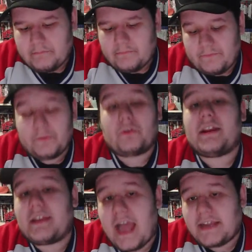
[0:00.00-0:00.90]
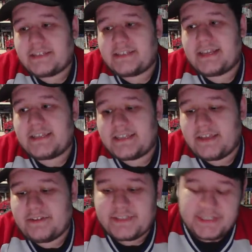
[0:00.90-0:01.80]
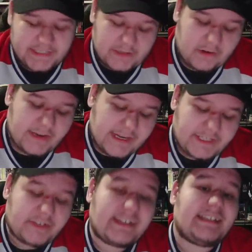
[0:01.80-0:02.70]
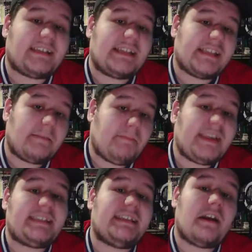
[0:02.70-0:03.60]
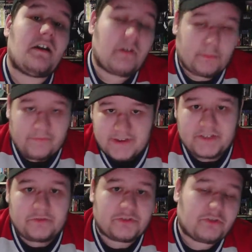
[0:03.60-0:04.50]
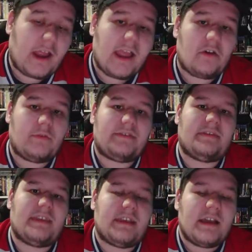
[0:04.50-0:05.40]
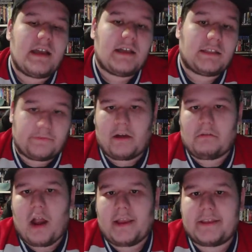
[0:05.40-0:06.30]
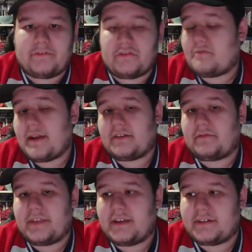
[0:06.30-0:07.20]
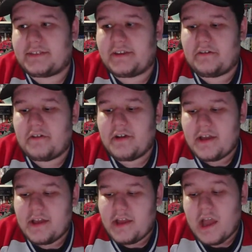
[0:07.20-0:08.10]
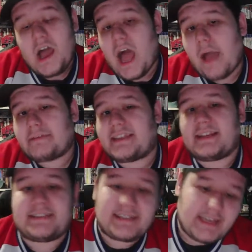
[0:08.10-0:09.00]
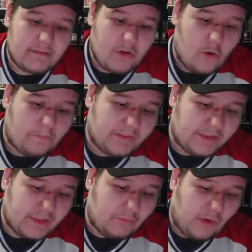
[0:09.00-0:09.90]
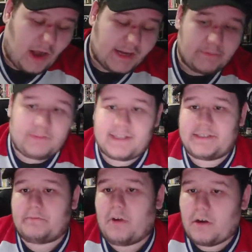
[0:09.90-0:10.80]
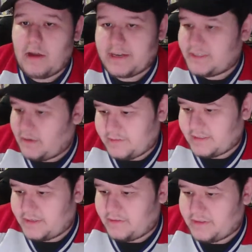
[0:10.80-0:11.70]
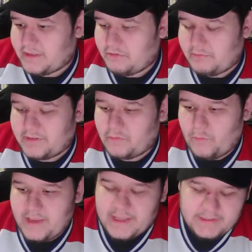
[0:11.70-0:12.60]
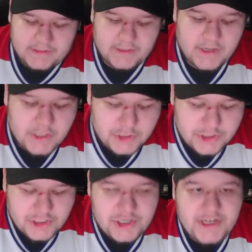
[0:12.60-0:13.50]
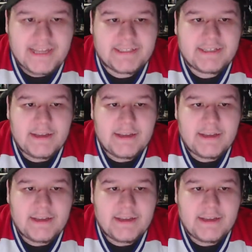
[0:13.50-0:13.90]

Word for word: Florian actually signs his ELC to start next year. He signs a PTO, a professional tryout with the Laval Rocket for the remainder of the year. So I'm excited to see him. Hopefully the Rocket play tomorrow. Actually, I don't think they do. I think they only play on the weekends. Shit.